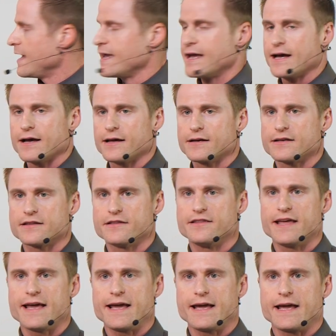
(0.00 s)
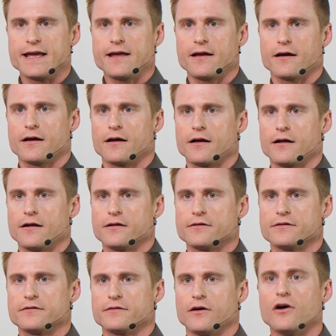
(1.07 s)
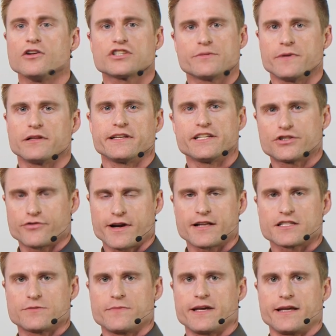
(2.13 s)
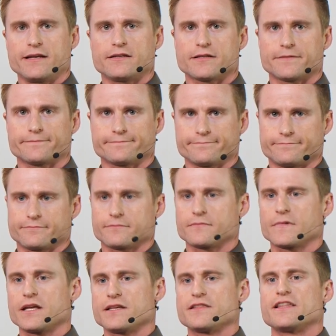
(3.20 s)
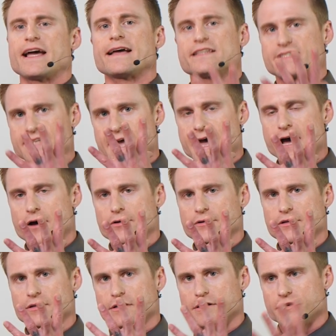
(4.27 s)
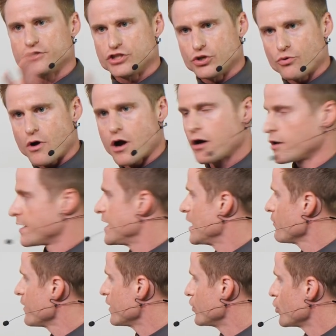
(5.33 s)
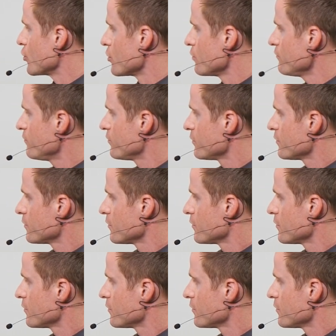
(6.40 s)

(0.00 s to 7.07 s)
and they ultimately transmit that sound to our hearing nerve,